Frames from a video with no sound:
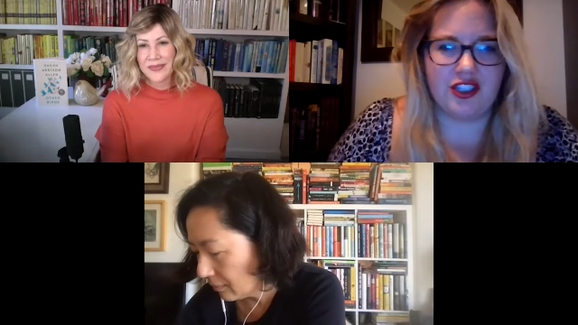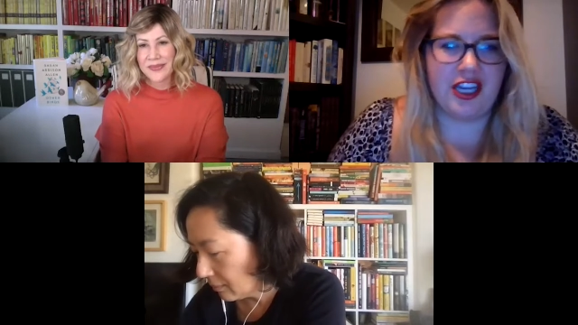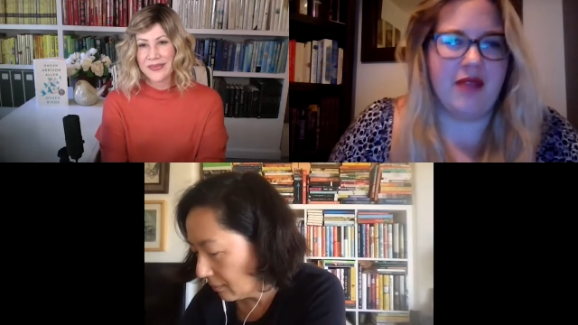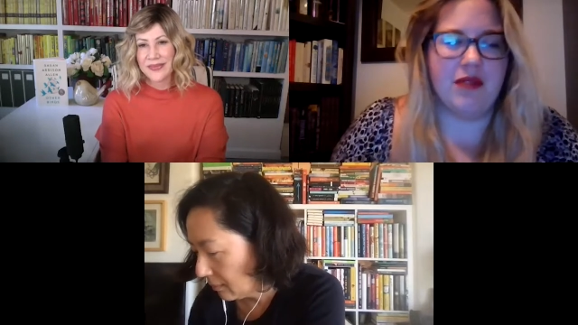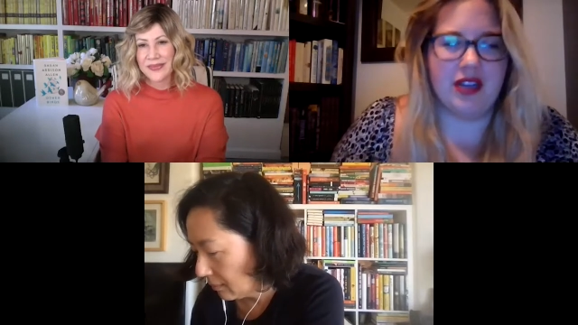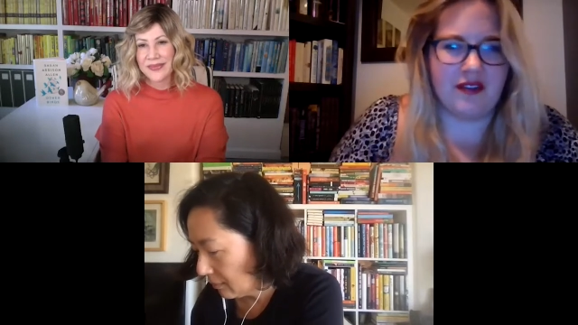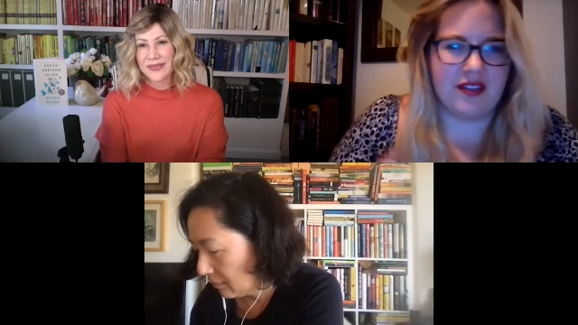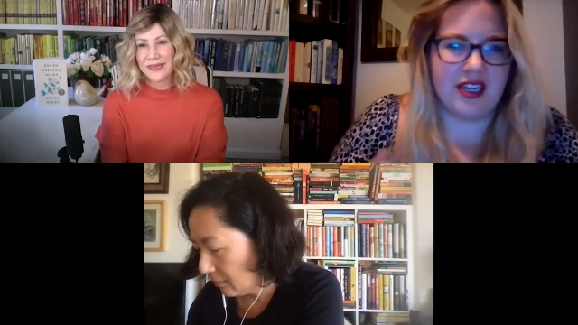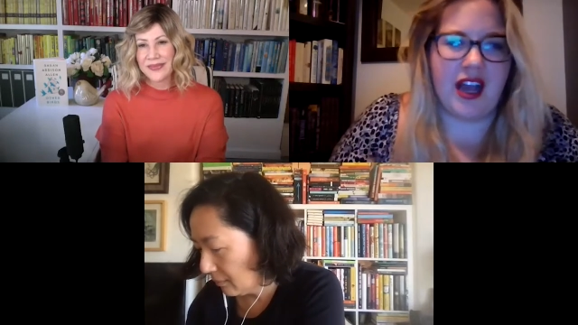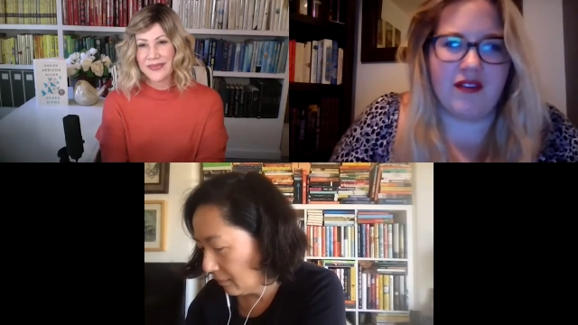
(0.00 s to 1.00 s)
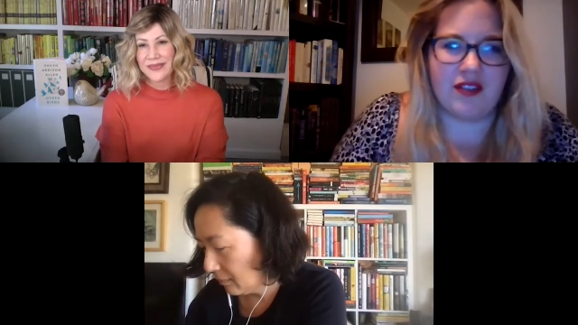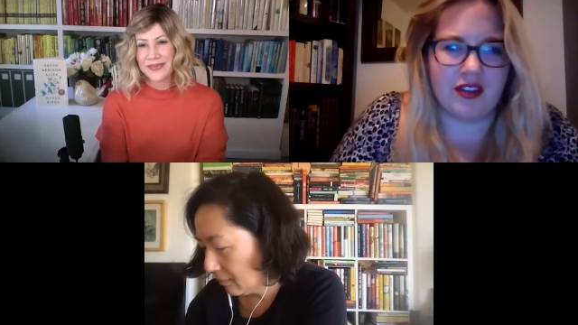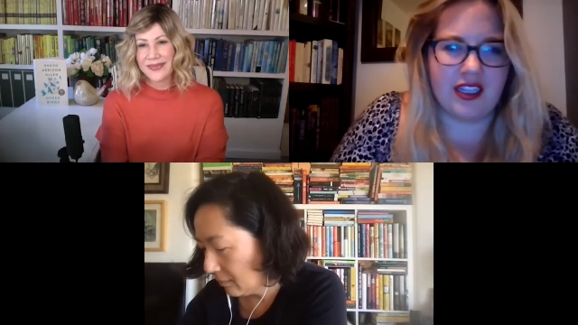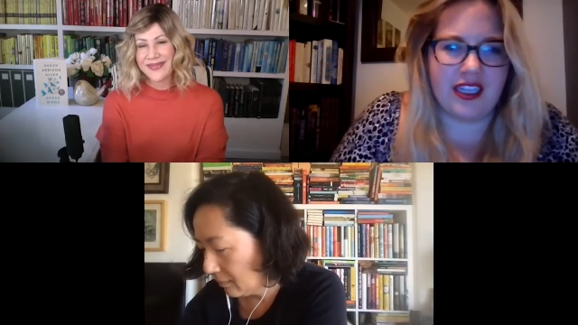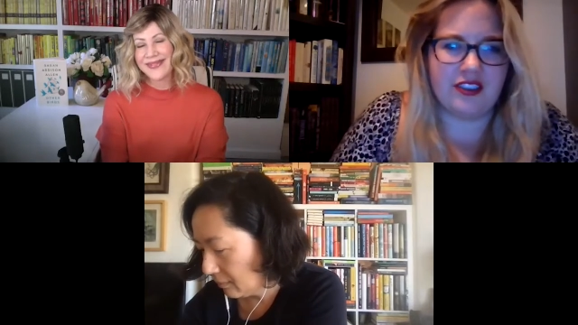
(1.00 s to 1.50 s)
Speaker 1: gem of a
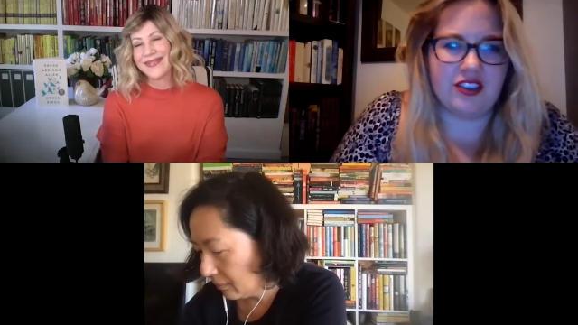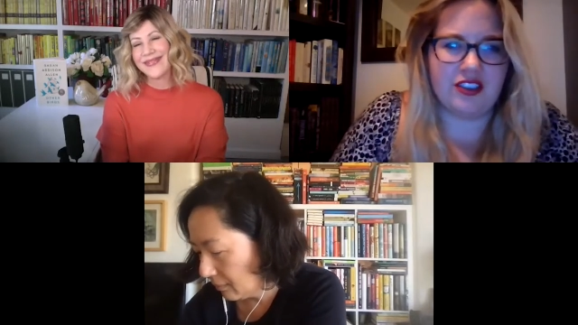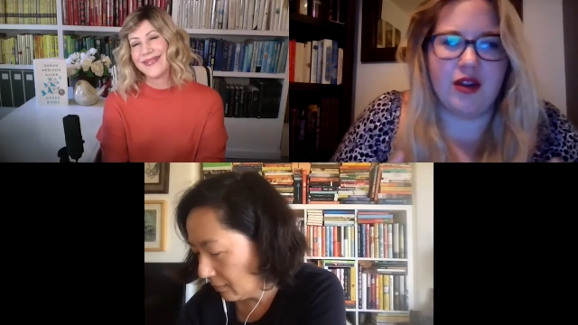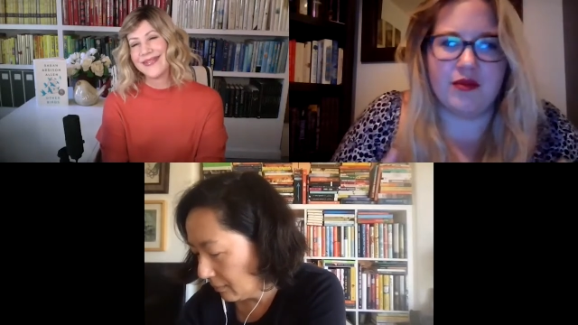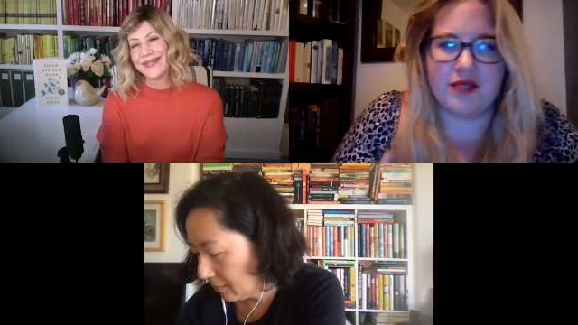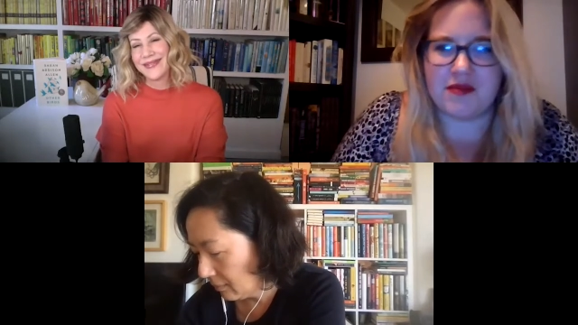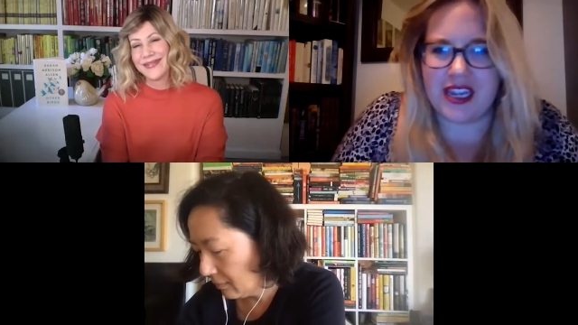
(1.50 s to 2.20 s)
novel. It charmed